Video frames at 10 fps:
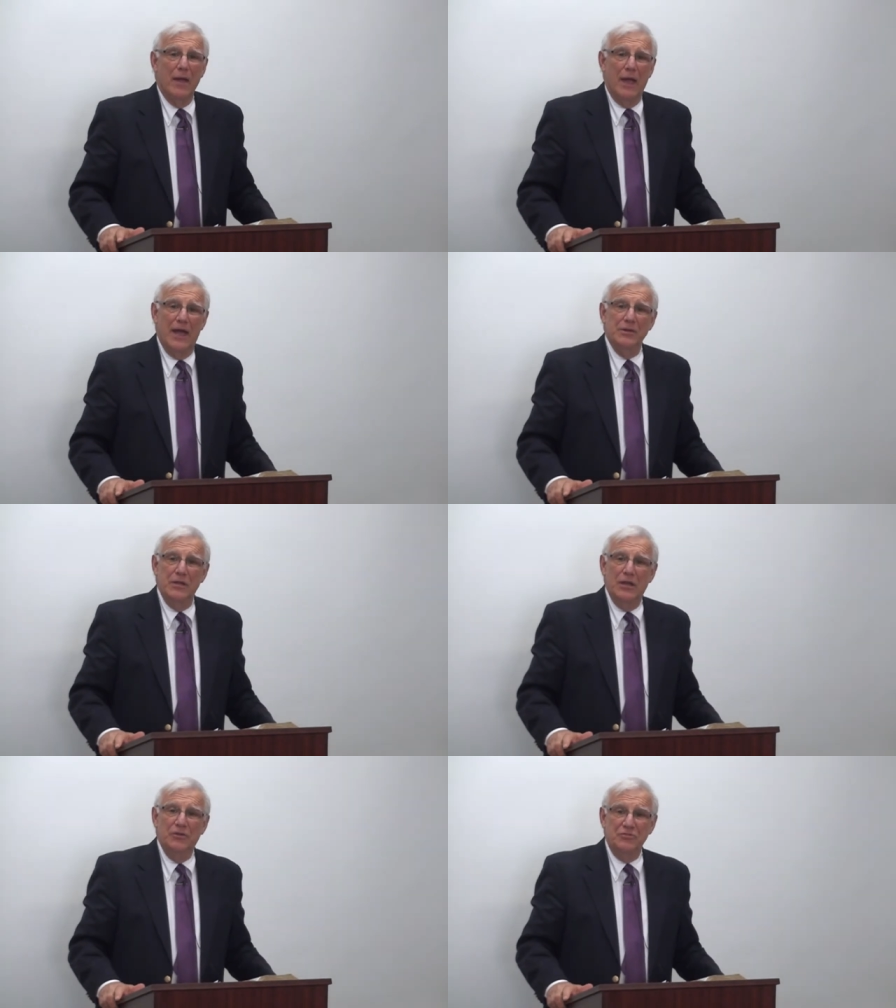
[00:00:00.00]
and
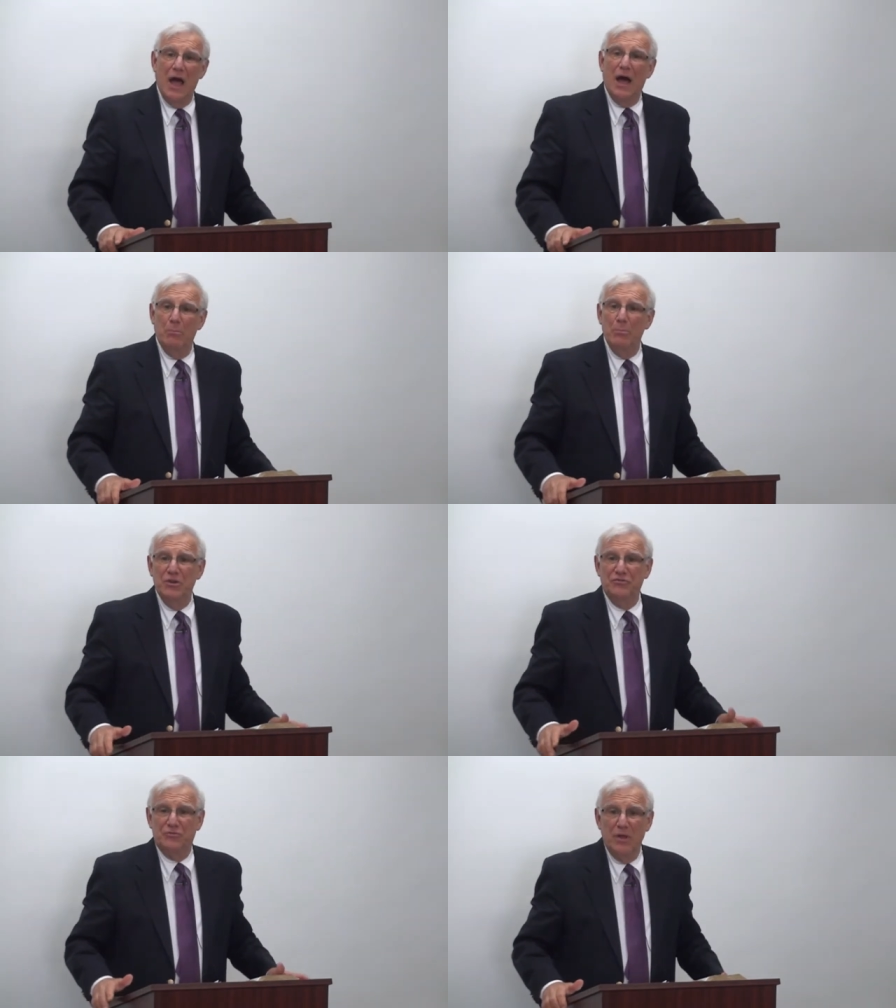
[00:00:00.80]
he's now
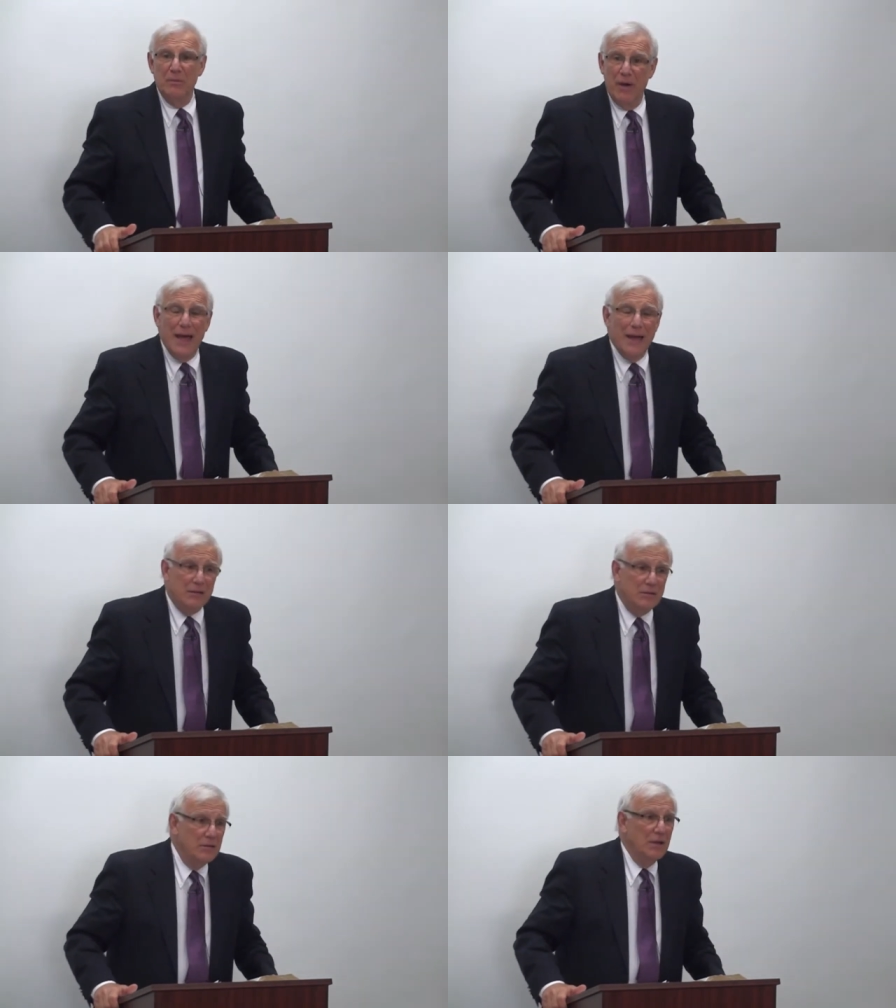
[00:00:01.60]
ministering
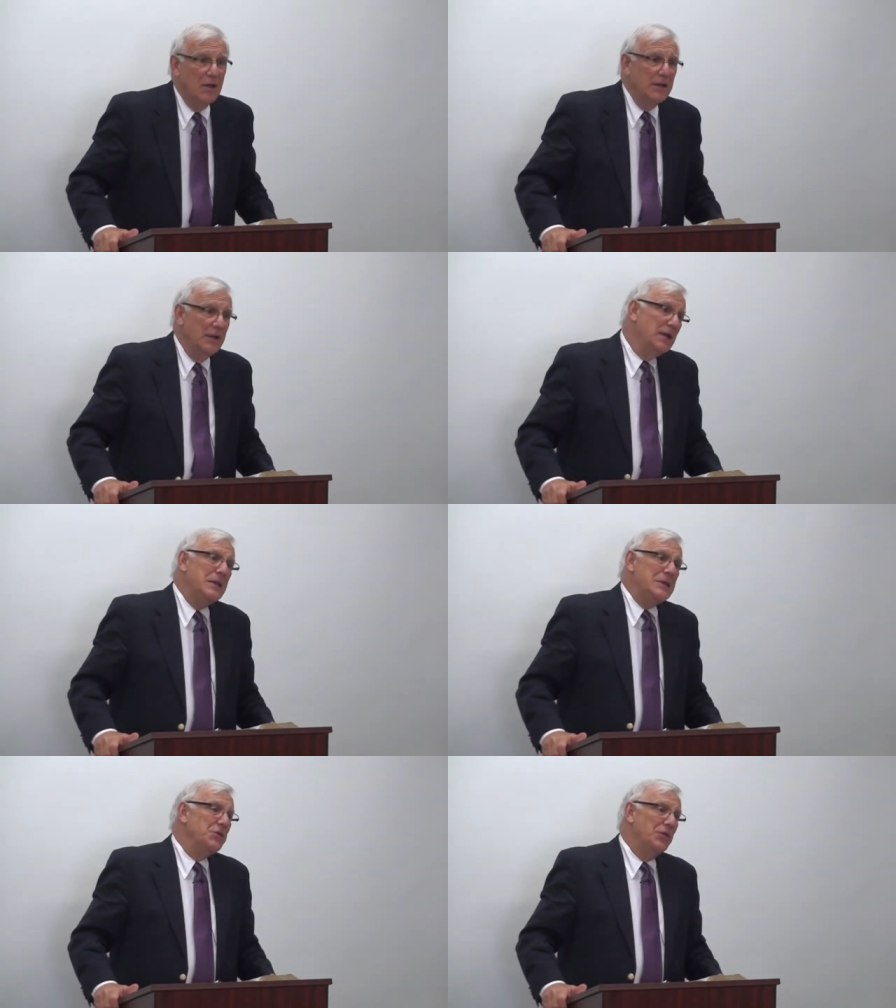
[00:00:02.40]
back uh,
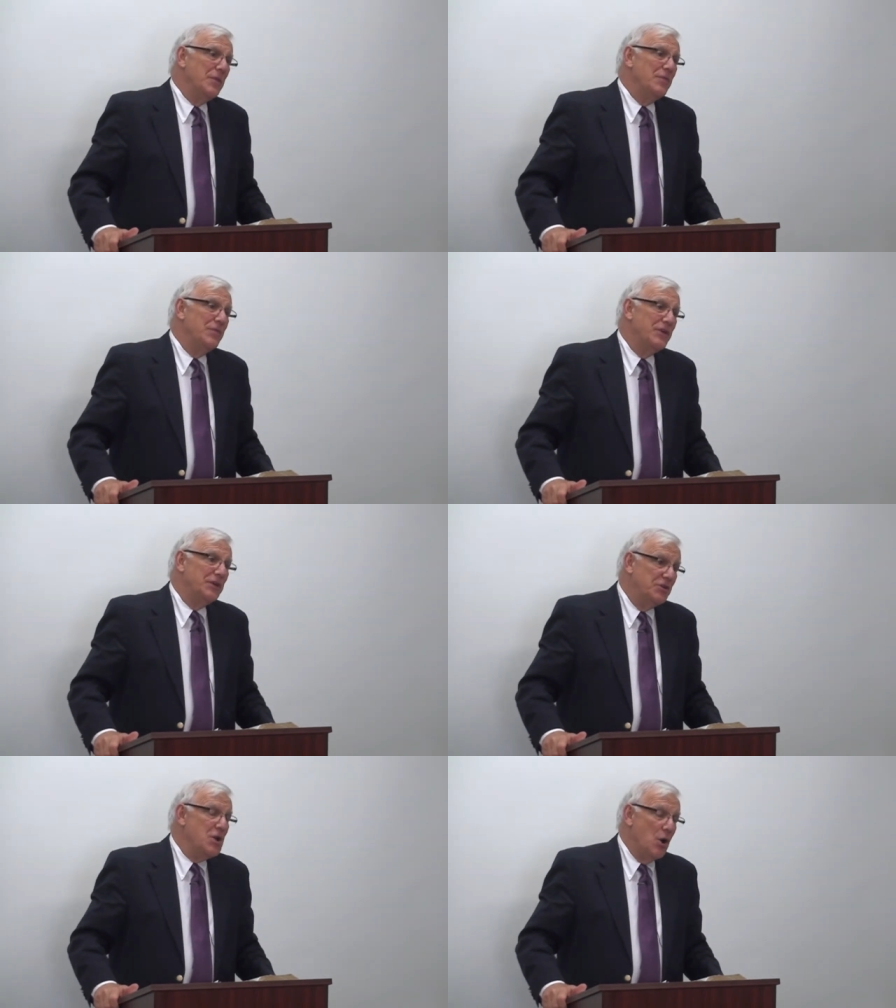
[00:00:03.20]
in the, the,
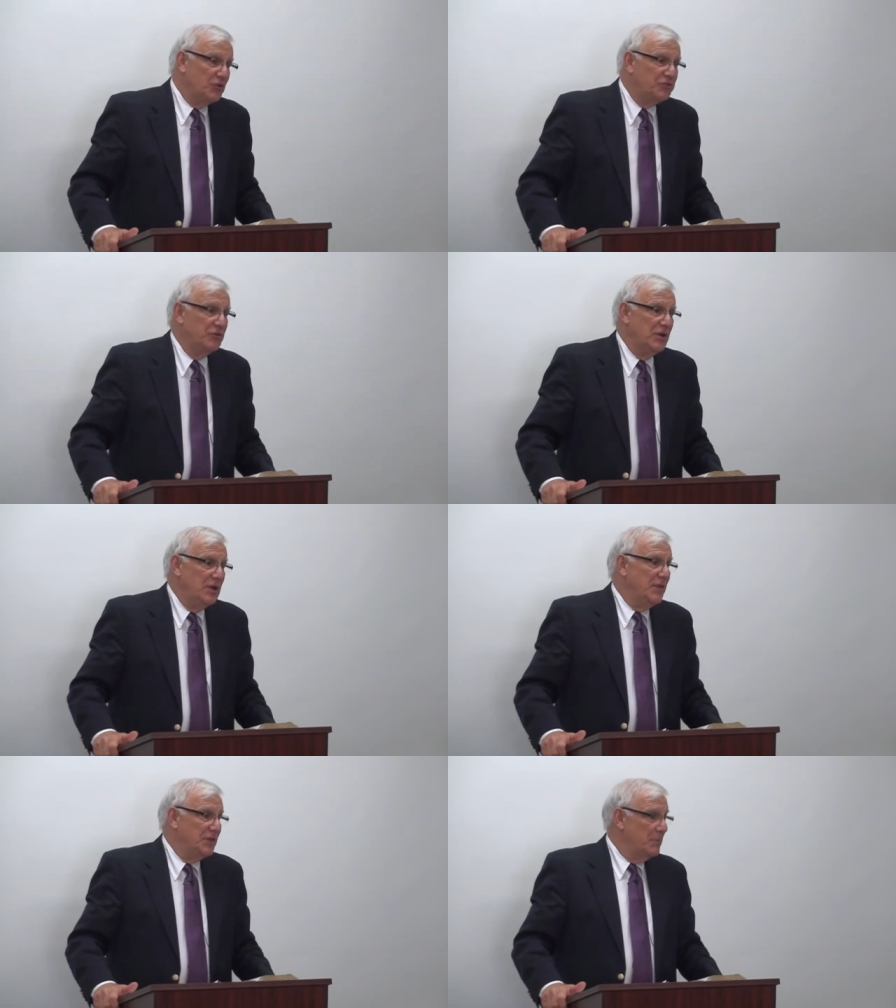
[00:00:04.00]

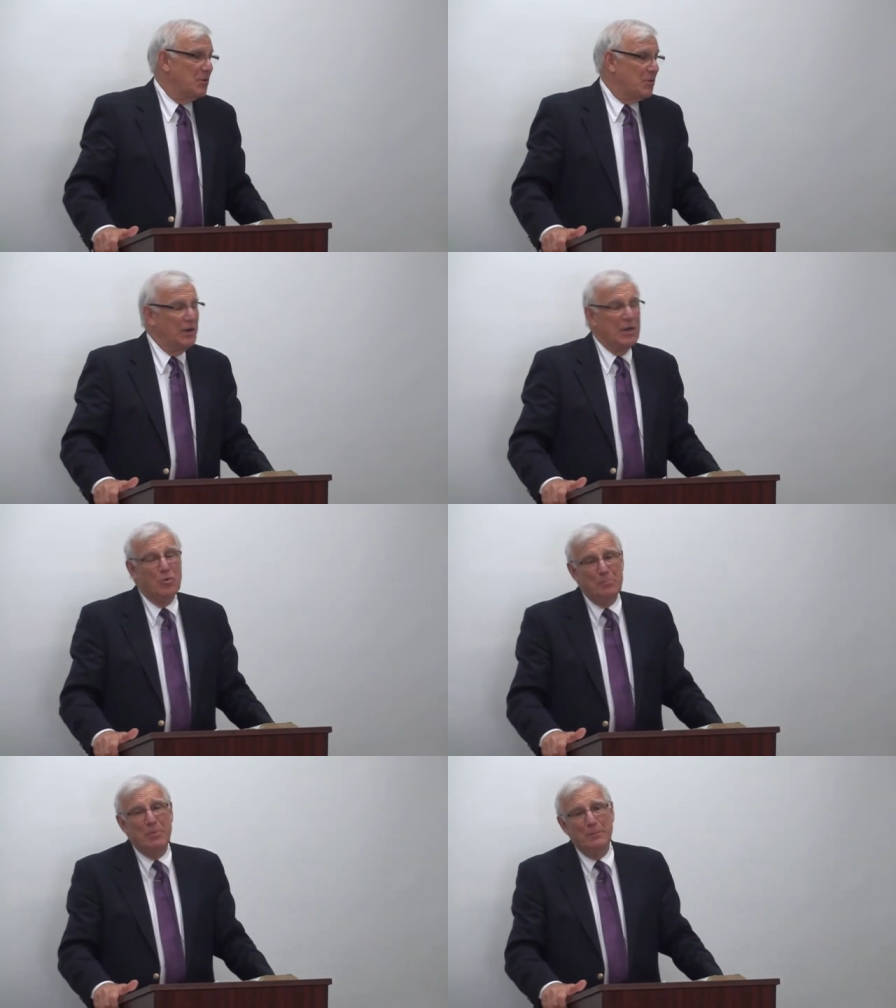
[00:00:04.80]
DRC, the
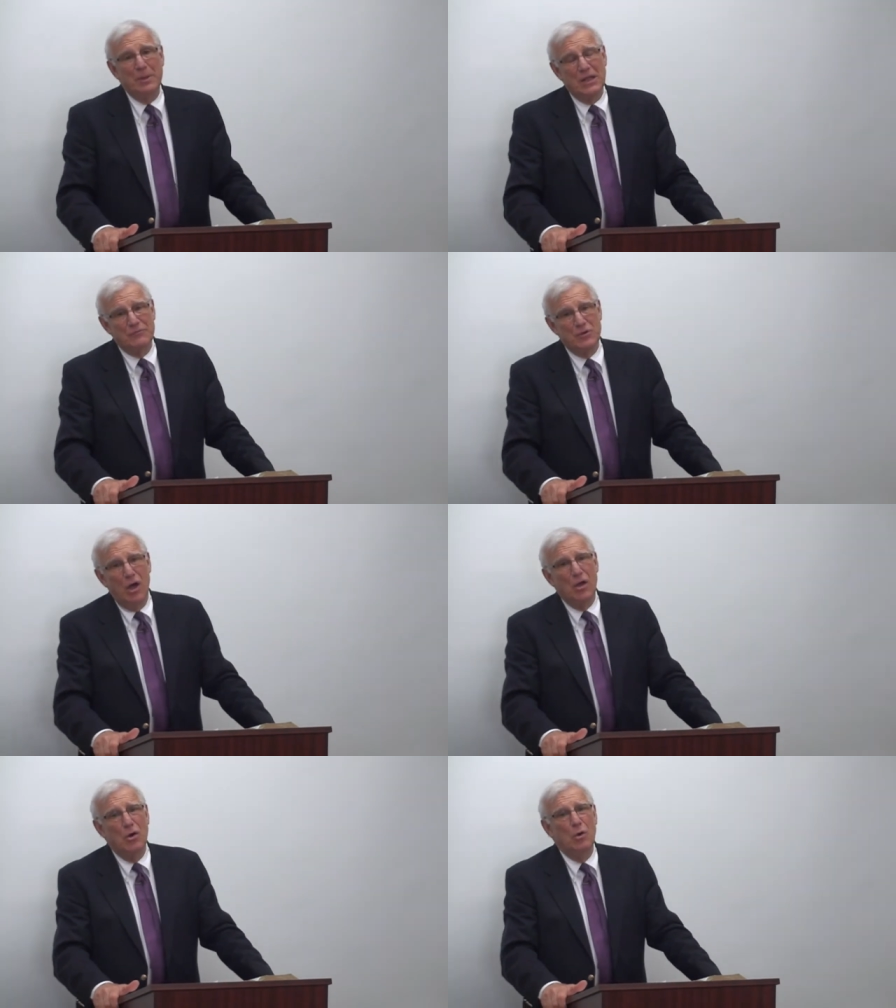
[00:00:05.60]
Democratic Republic of
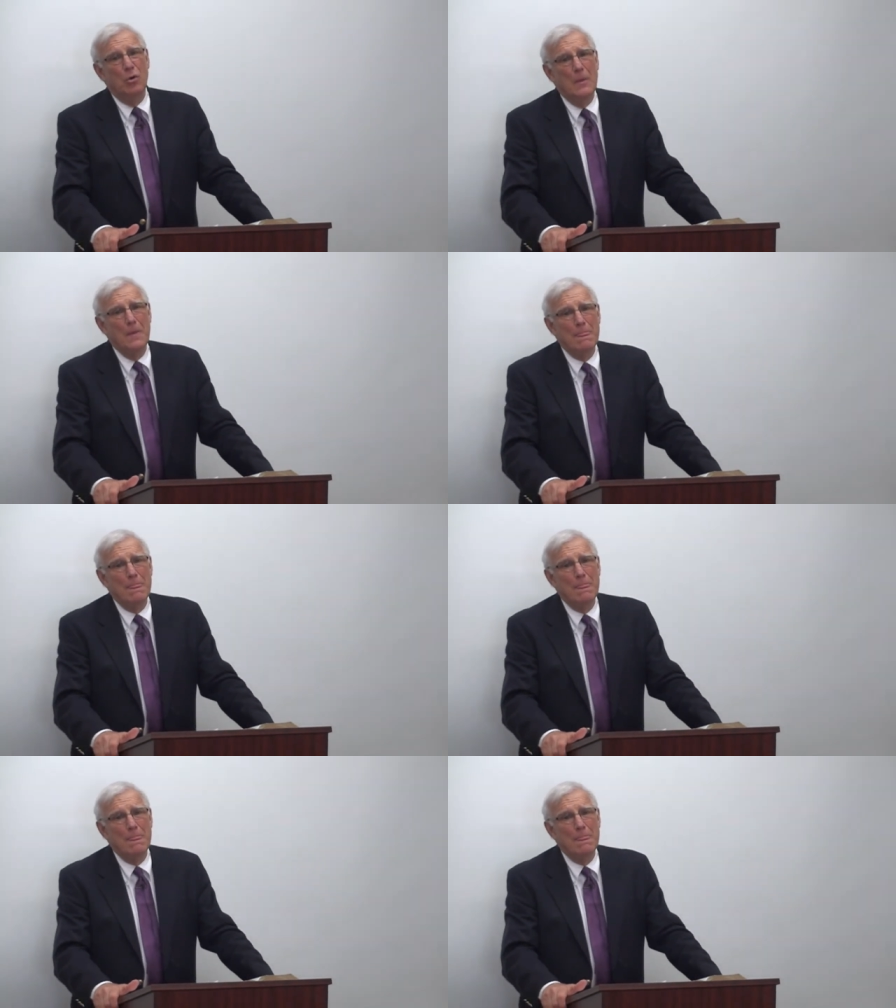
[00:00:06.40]
Congo.